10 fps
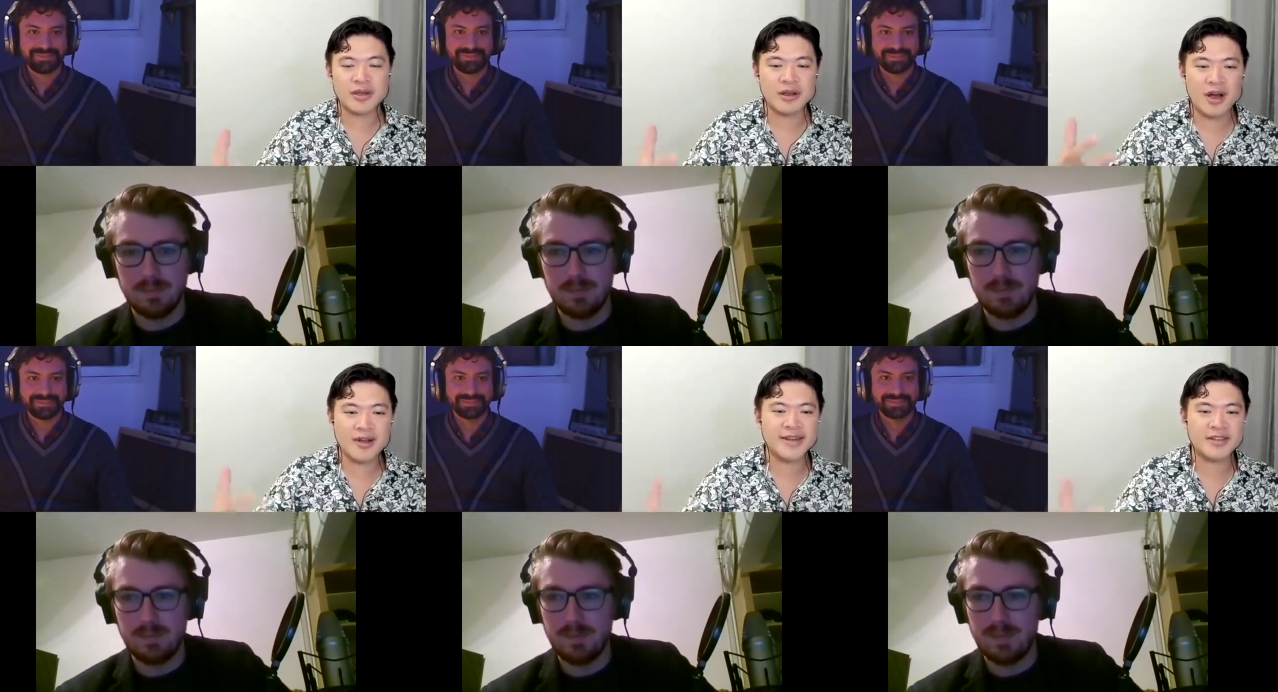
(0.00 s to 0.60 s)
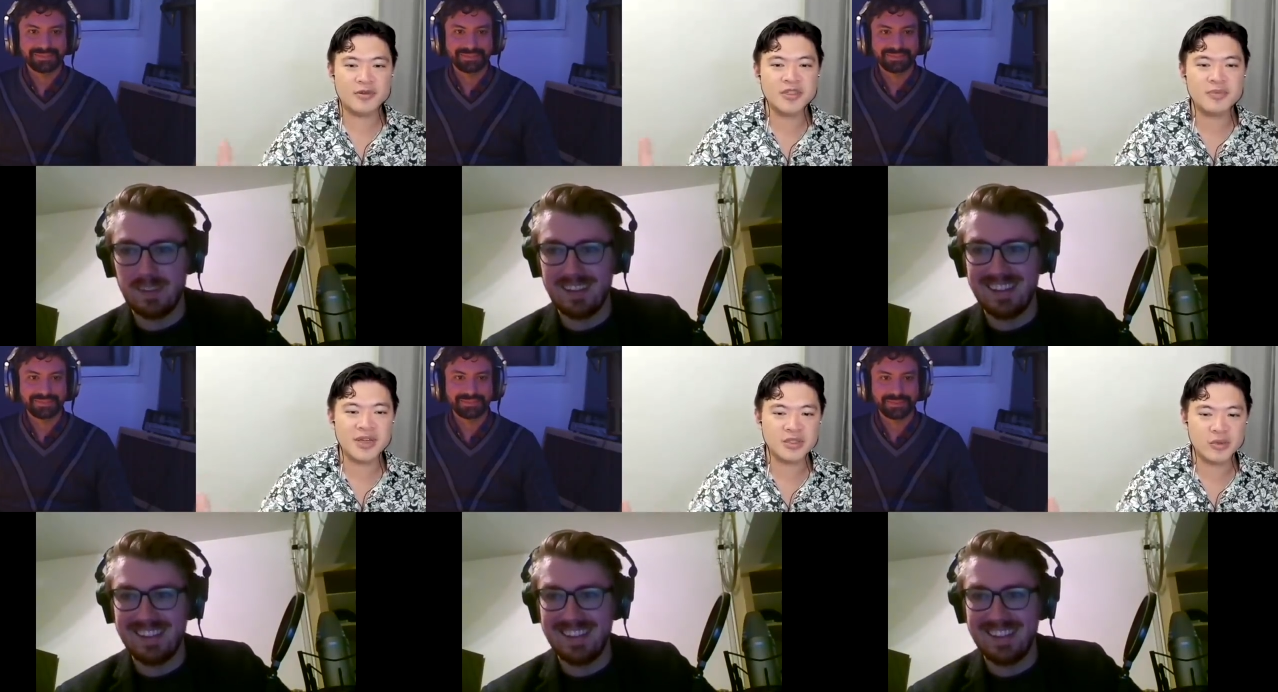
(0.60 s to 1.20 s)
Speaker 1: we contact you? What's
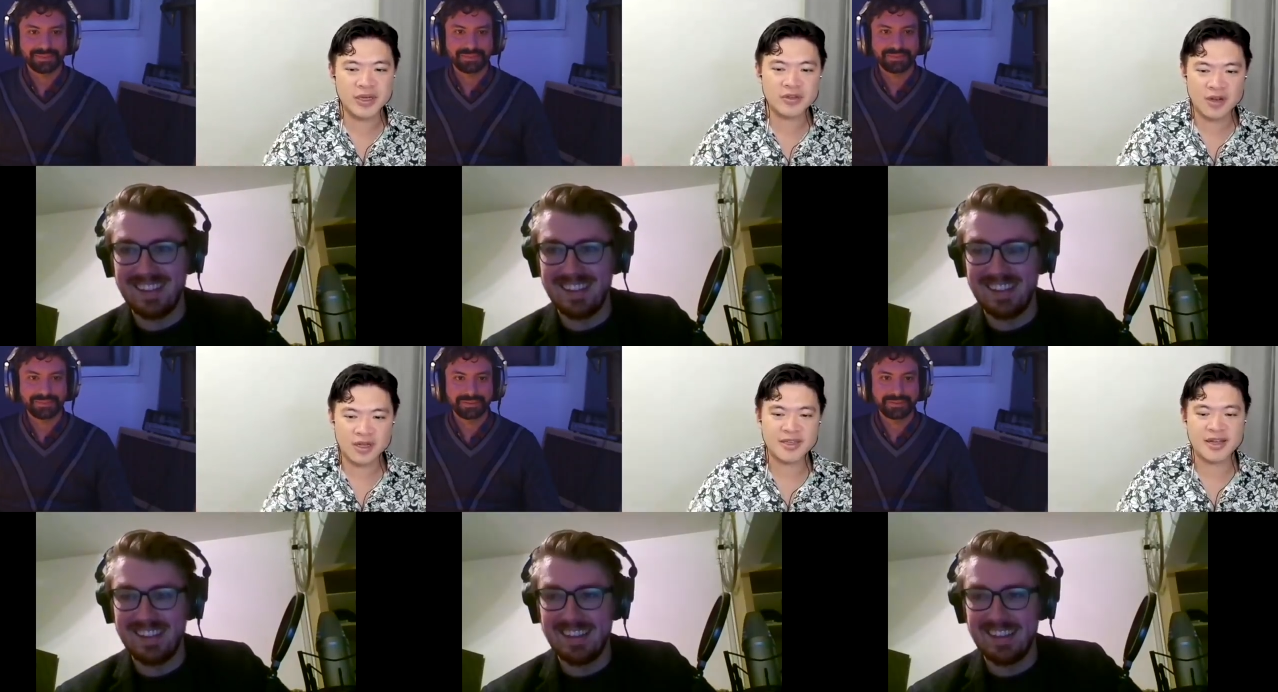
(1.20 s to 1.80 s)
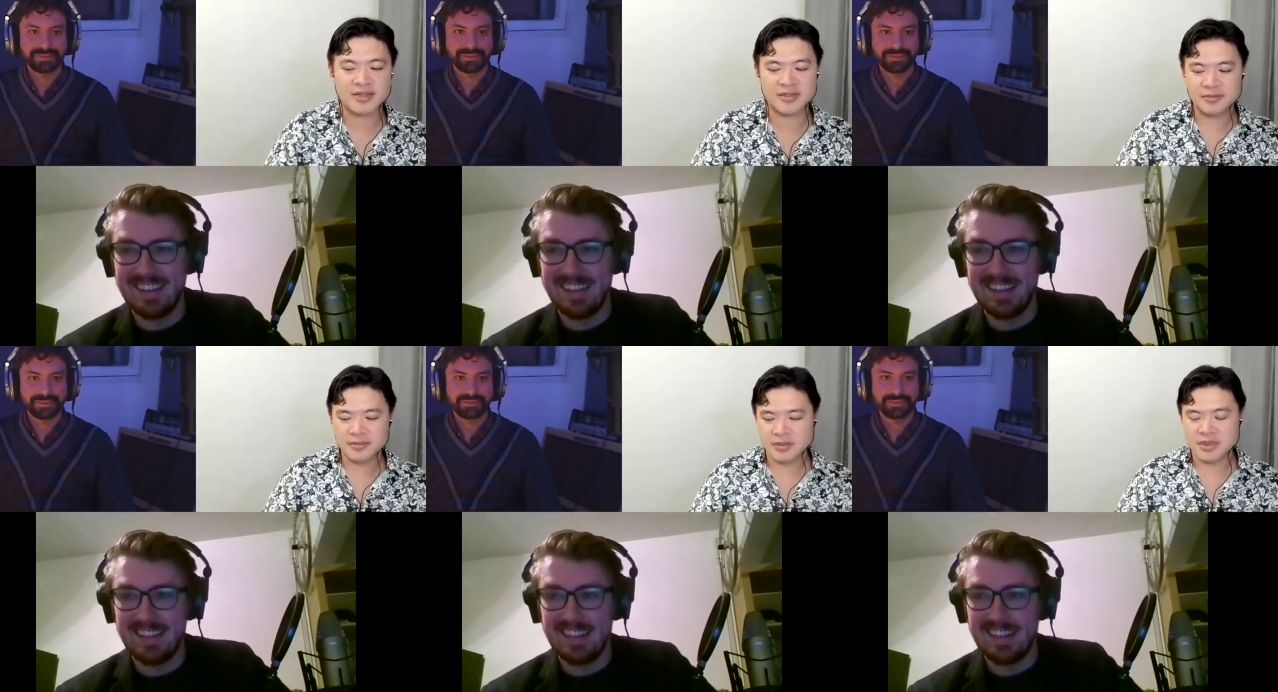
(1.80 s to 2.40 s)
the best way to contact
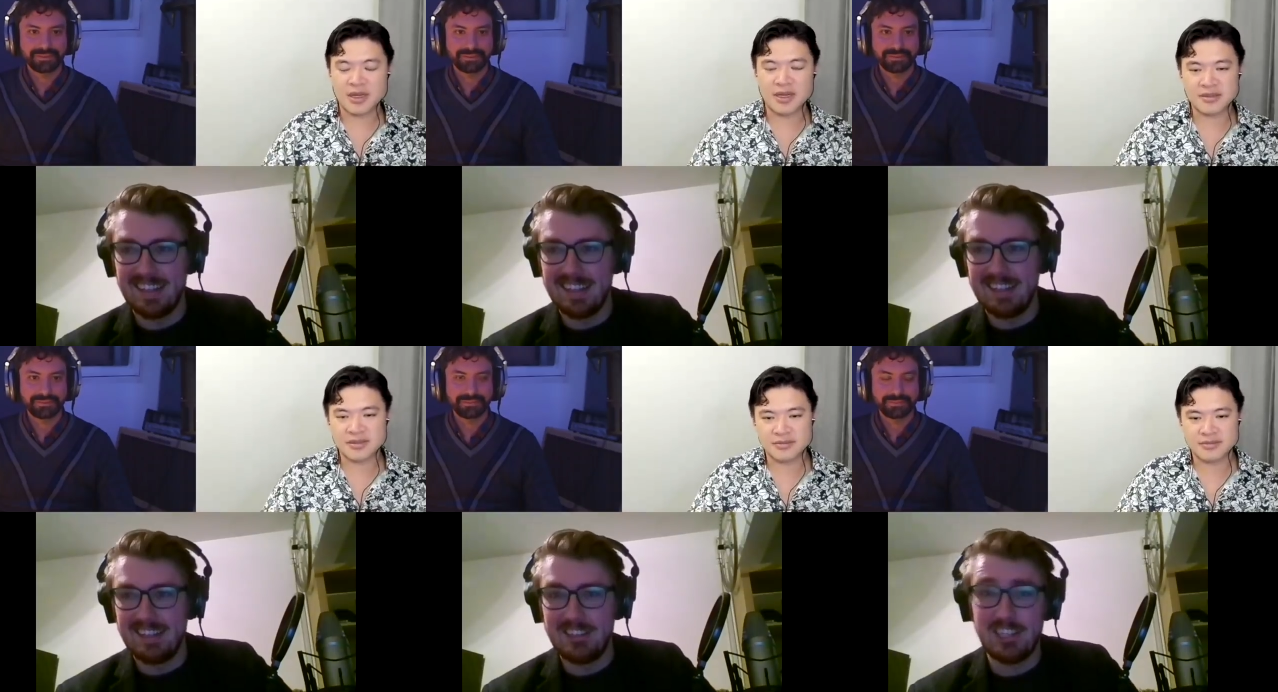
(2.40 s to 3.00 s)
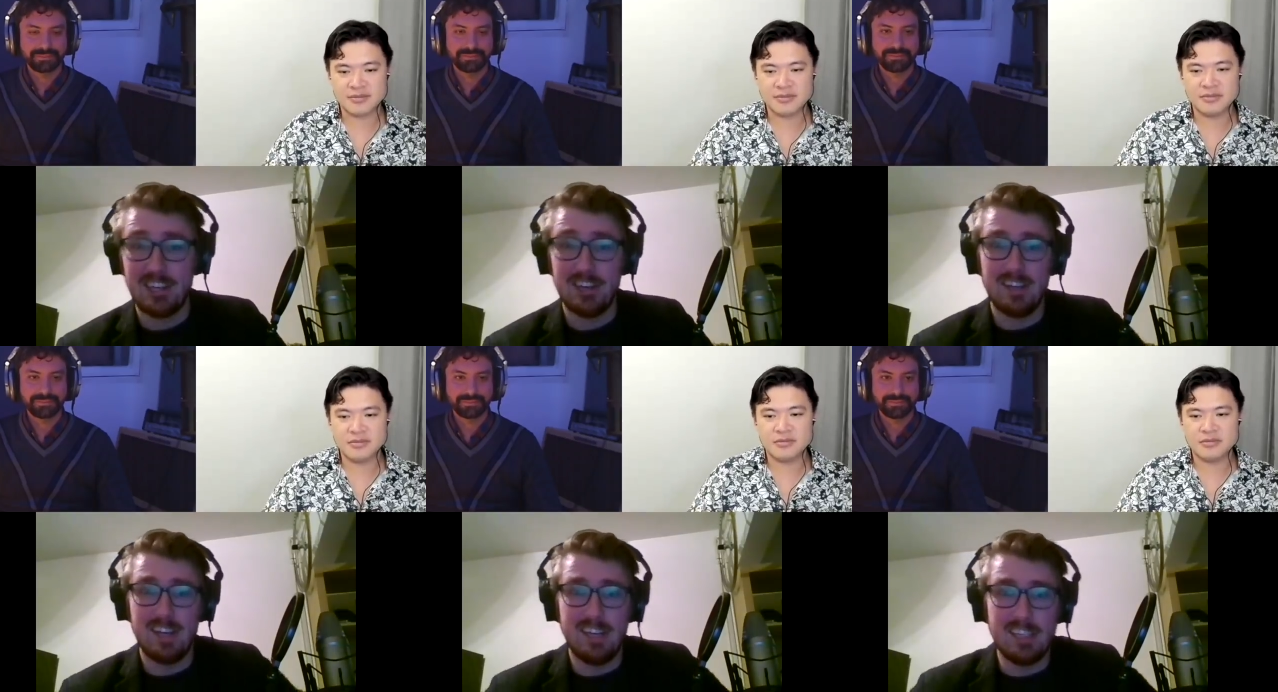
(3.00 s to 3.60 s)
you guys?
Speaker 2: So
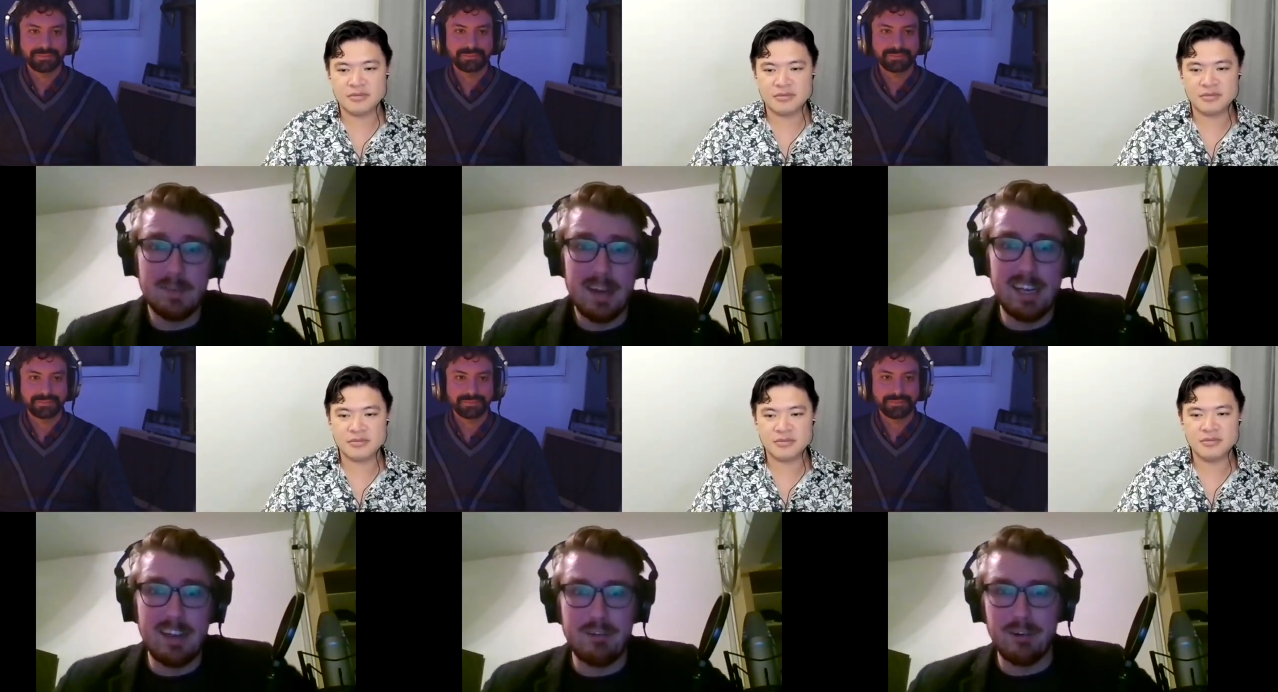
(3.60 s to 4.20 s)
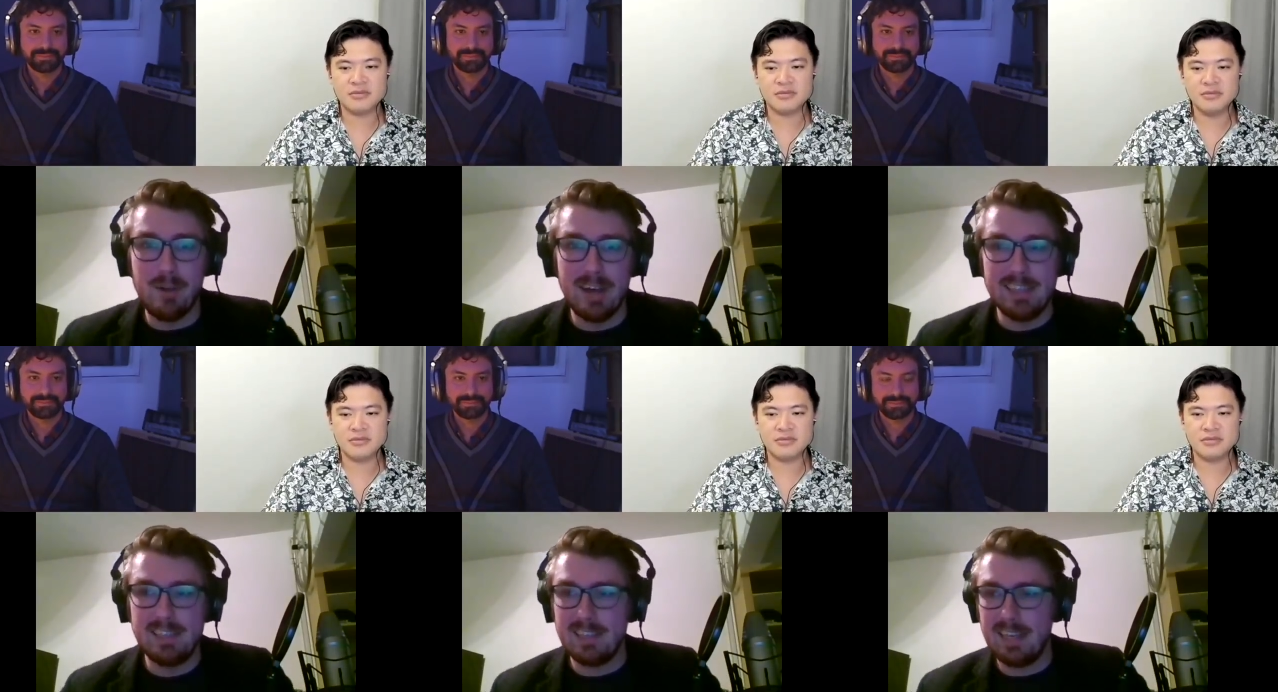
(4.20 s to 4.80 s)
yeah, there's many different ways.
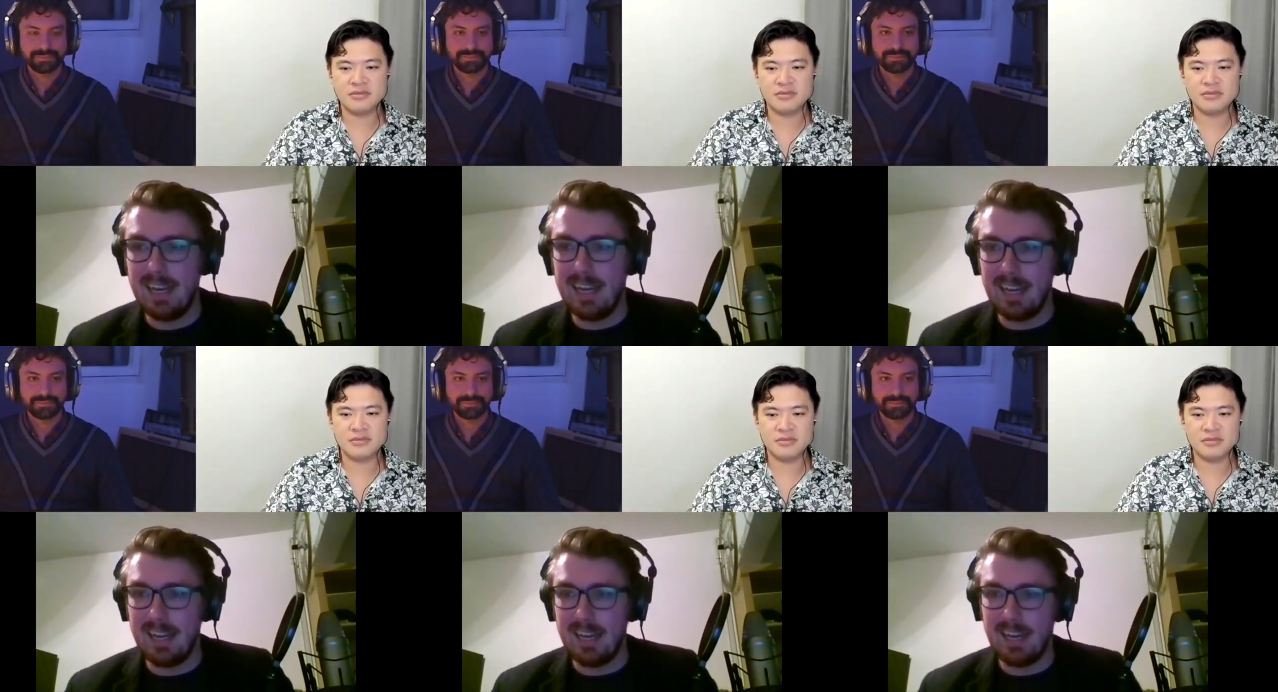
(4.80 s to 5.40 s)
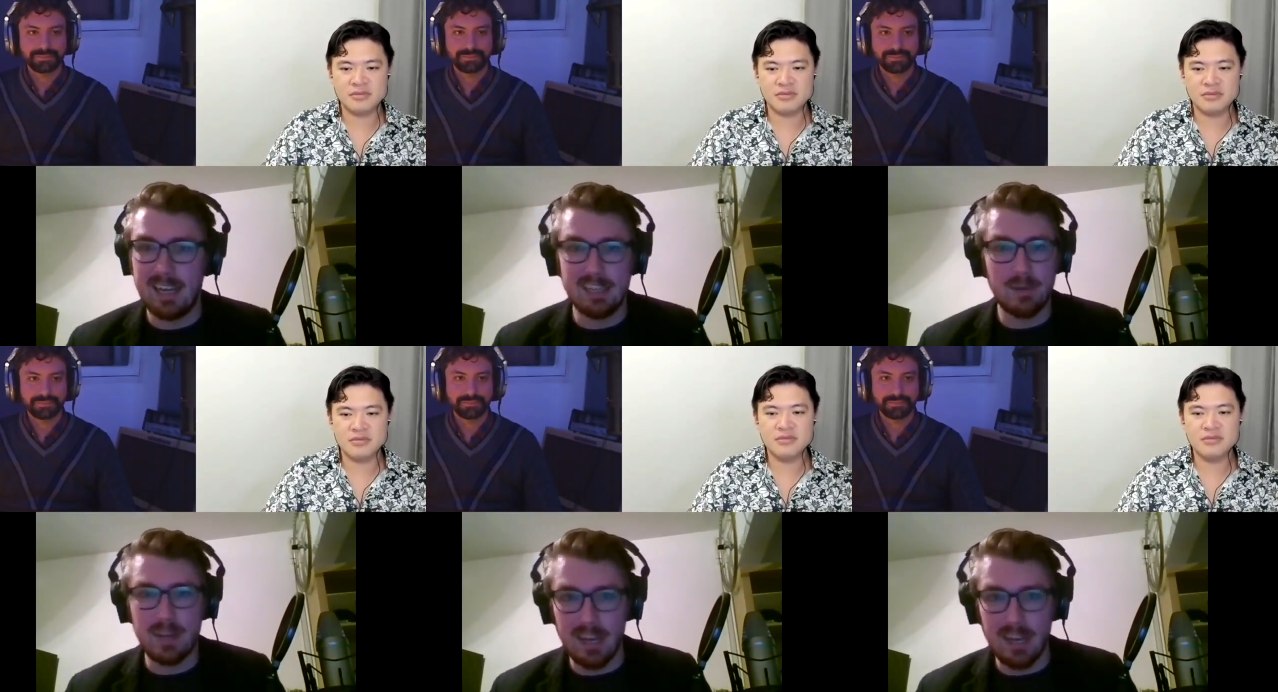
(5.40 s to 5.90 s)
And uh, I guess we can